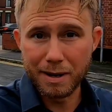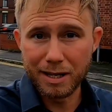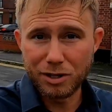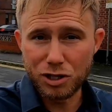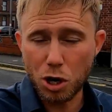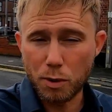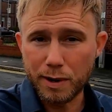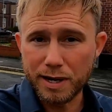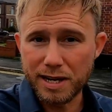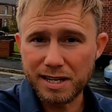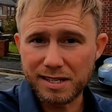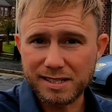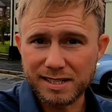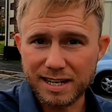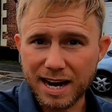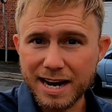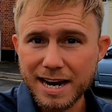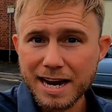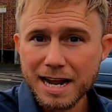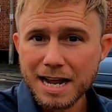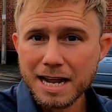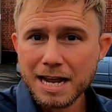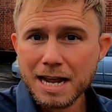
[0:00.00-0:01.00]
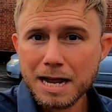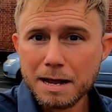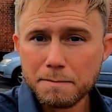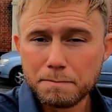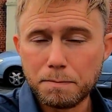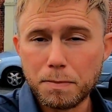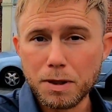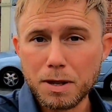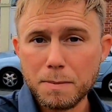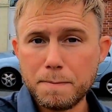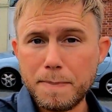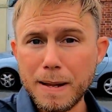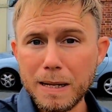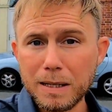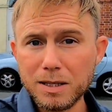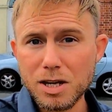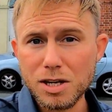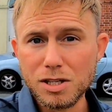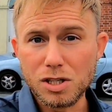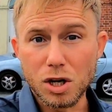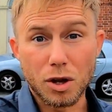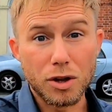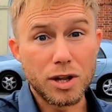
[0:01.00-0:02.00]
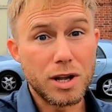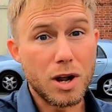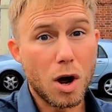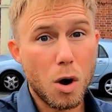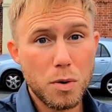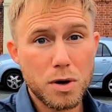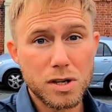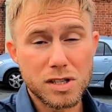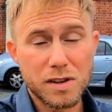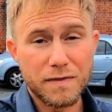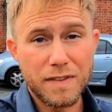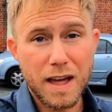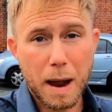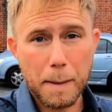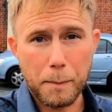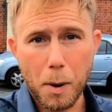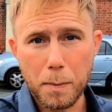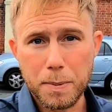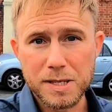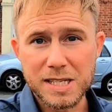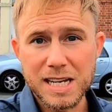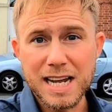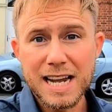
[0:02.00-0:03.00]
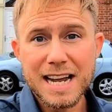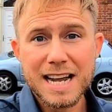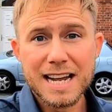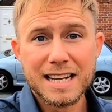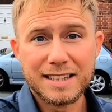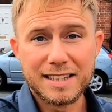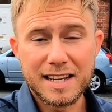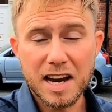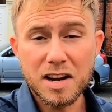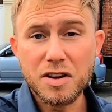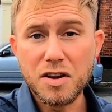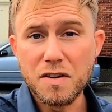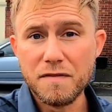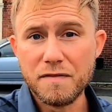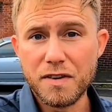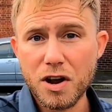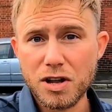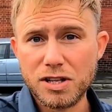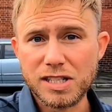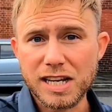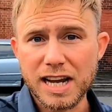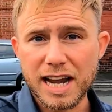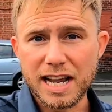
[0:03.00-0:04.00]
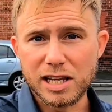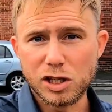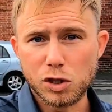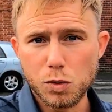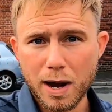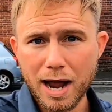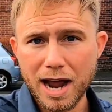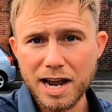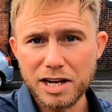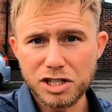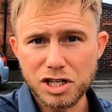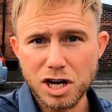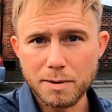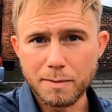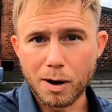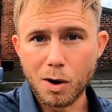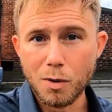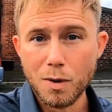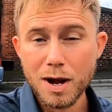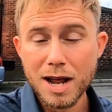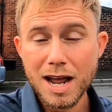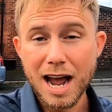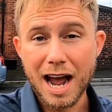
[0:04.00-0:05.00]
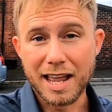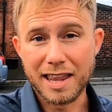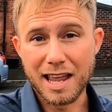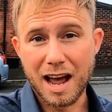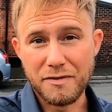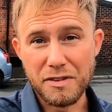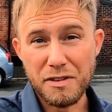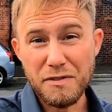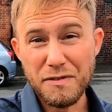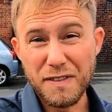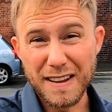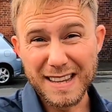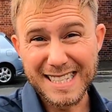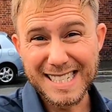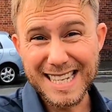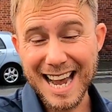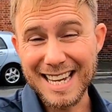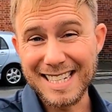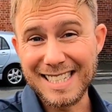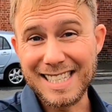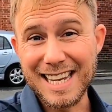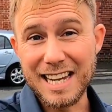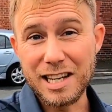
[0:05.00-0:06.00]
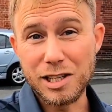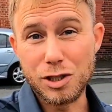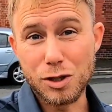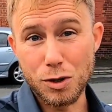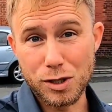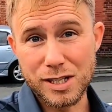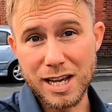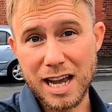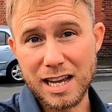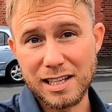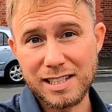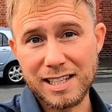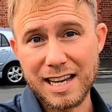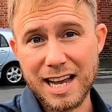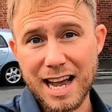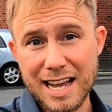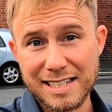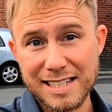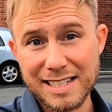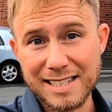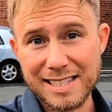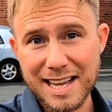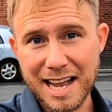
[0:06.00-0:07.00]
to be showing you today, but the builders or the owners of that property did convert it into a HMO and are having fantastic success as it